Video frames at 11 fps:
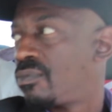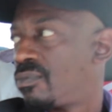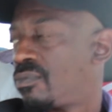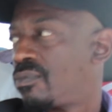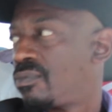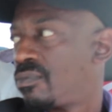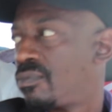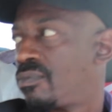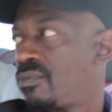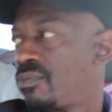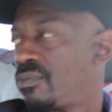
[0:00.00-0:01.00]

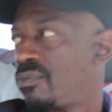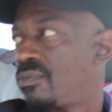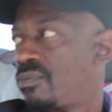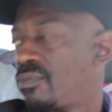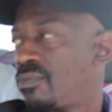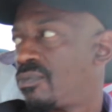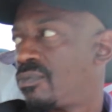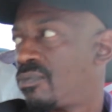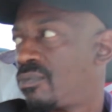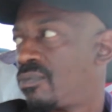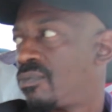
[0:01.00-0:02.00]

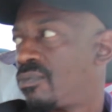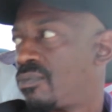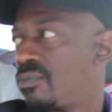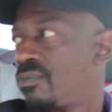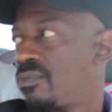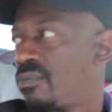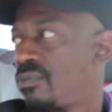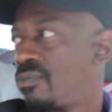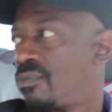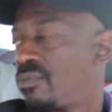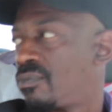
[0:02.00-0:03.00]

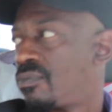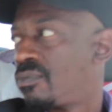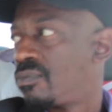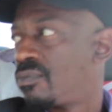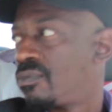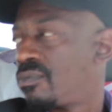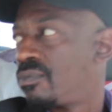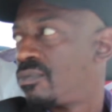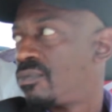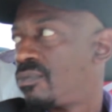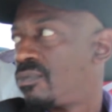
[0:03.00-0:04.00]

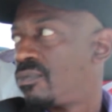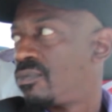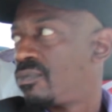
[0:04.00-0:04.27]
[no speech]